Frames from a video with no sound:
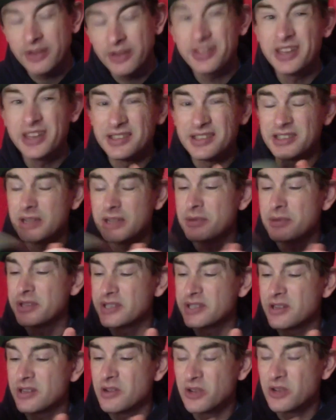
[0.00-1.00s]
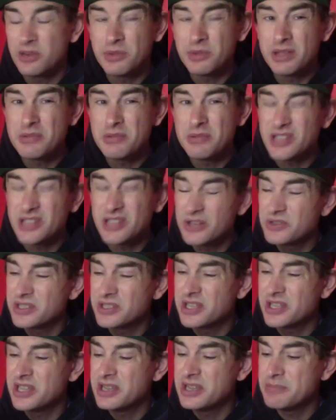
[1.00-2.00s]
I think in the summer these are going to be a bit
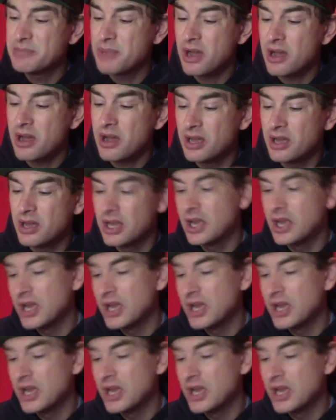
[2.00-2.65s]
toasty, but